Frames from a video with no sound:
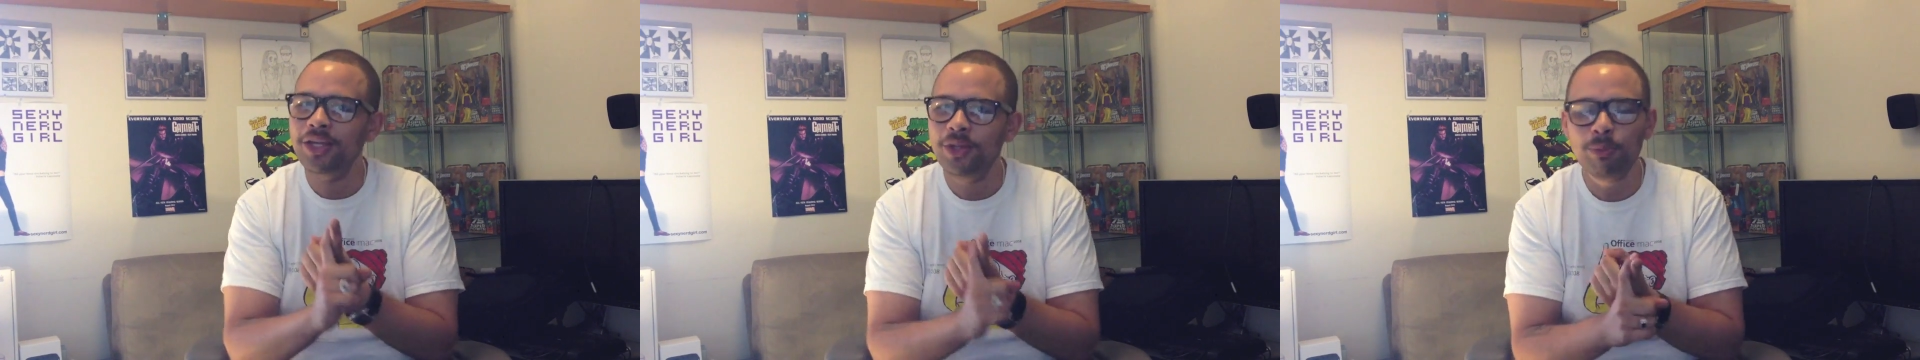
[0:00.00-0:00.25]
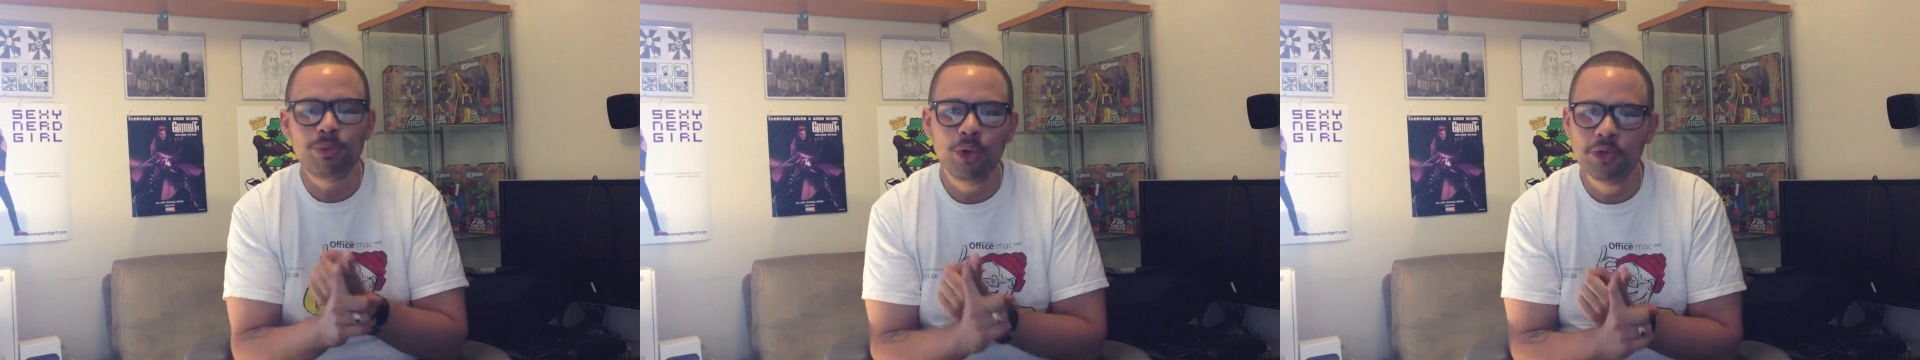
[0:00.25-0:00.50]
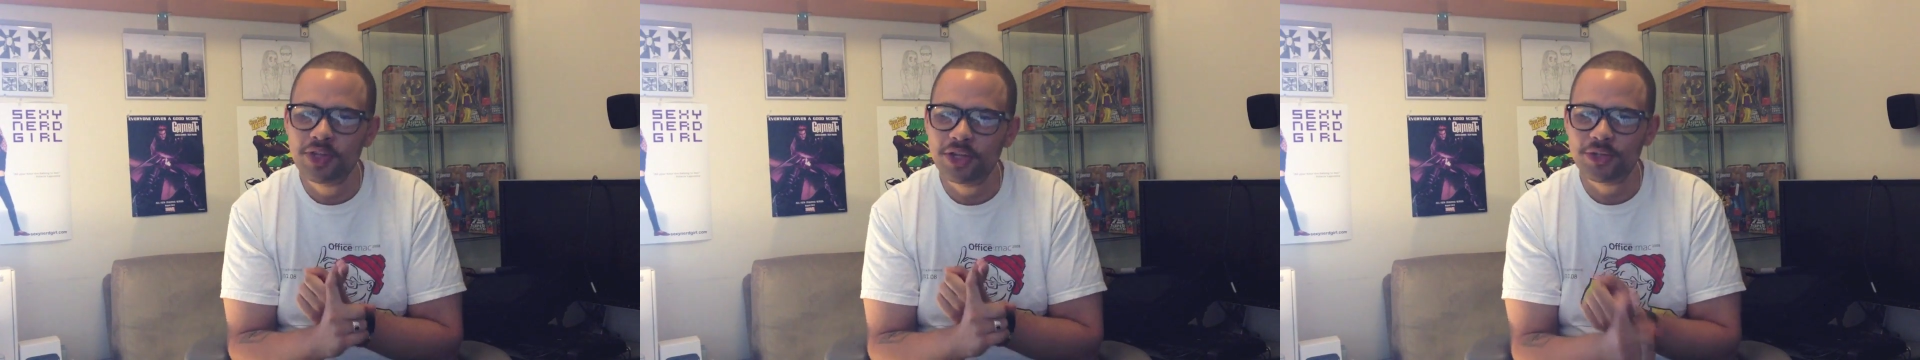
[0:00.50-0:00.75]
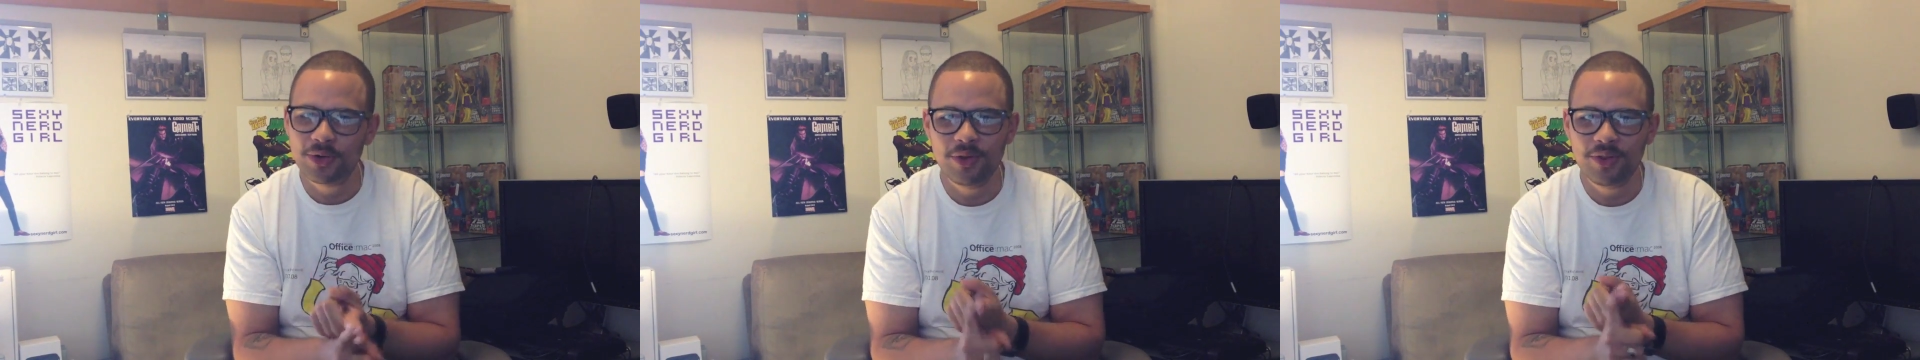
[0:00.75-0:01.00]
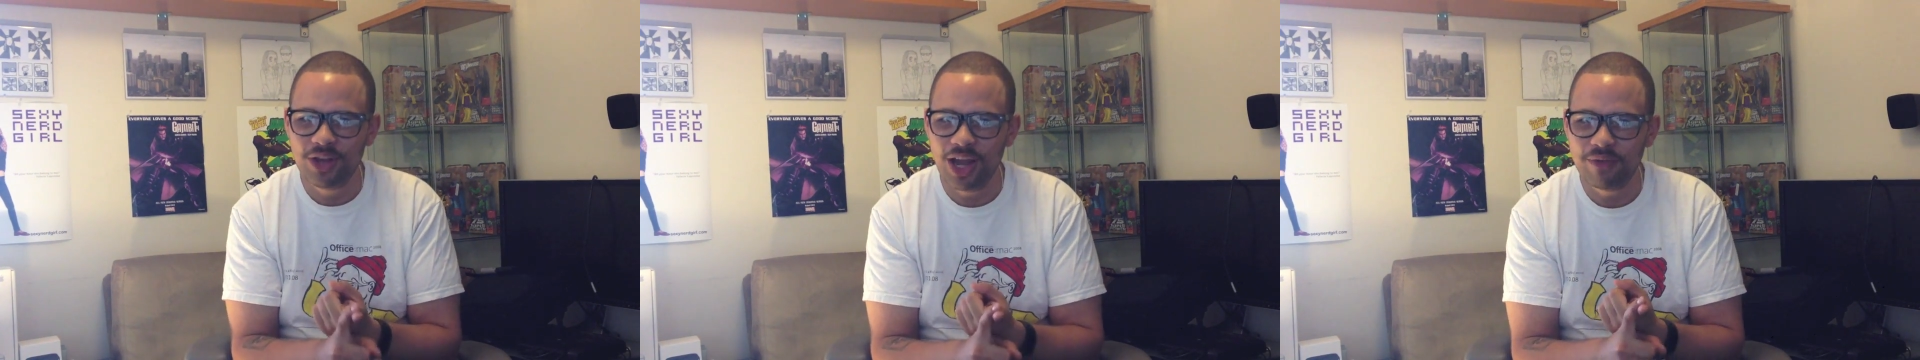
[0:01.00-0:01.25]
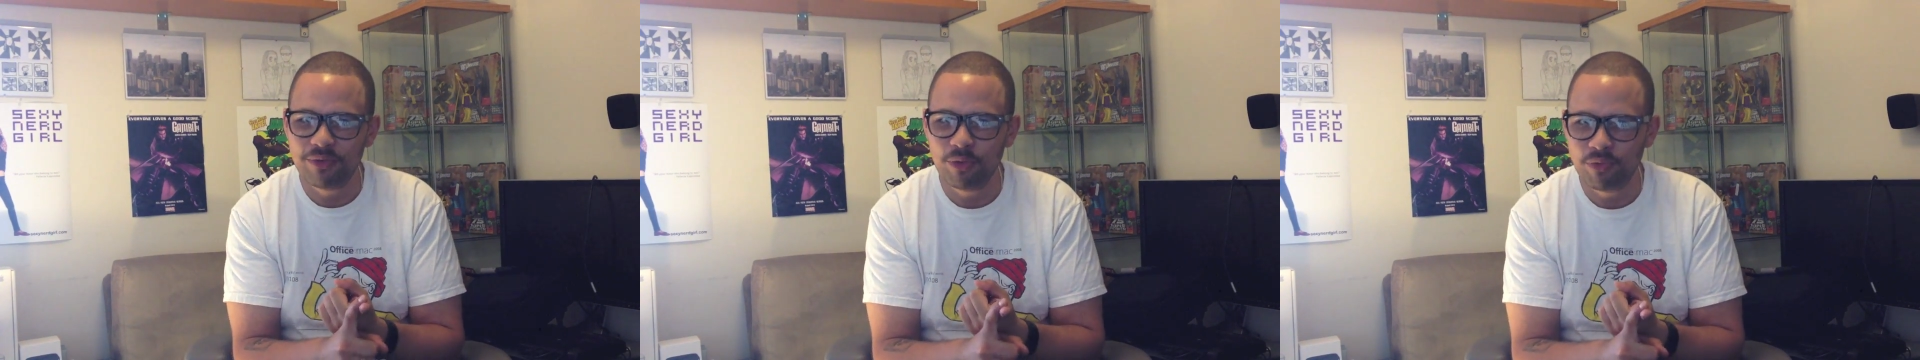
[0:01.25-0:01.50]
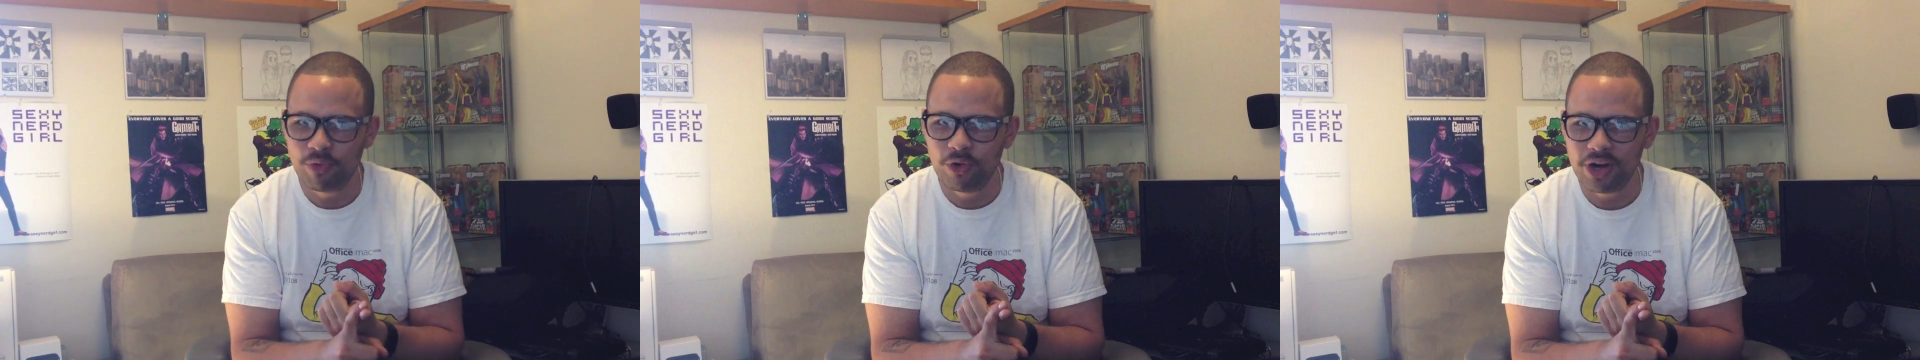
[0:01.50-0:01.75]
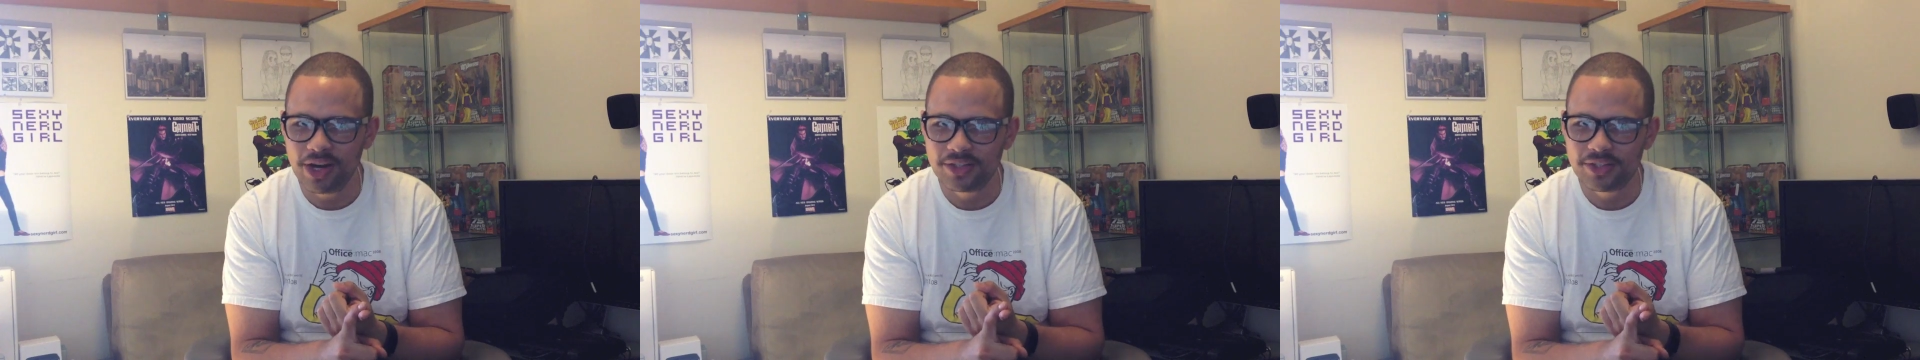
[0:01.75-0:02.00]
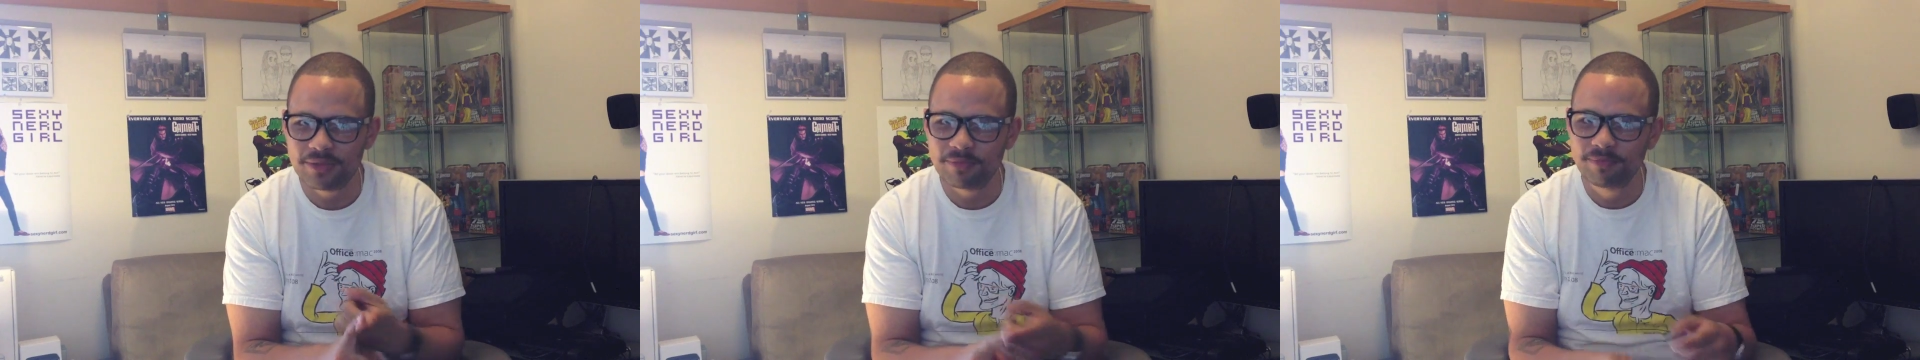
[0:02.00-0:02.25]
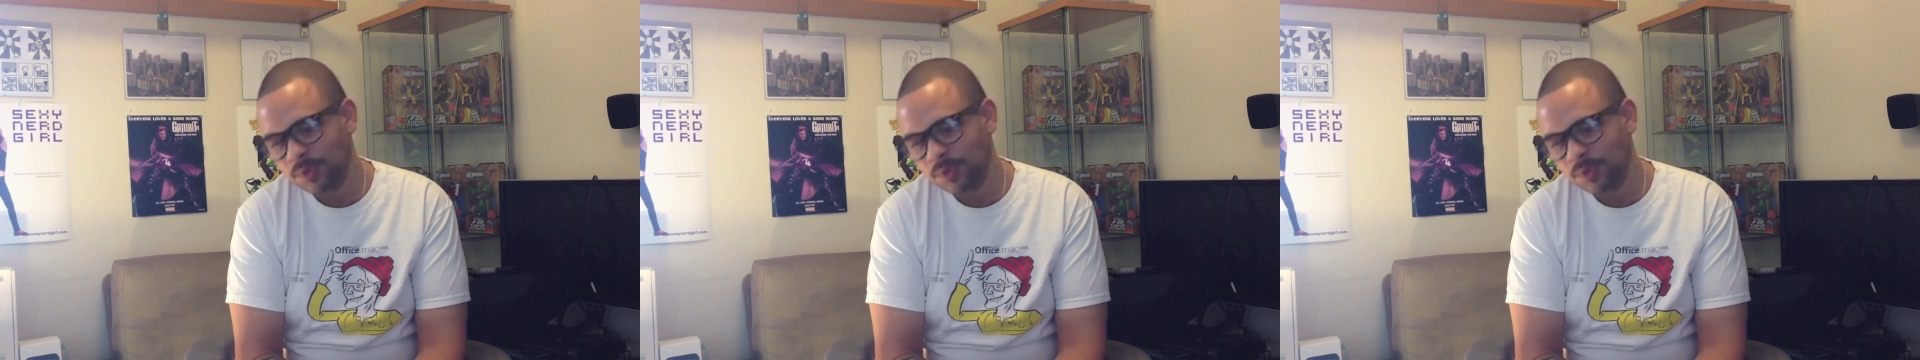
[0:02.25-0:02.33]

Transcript: the processor on the iPhone 4S.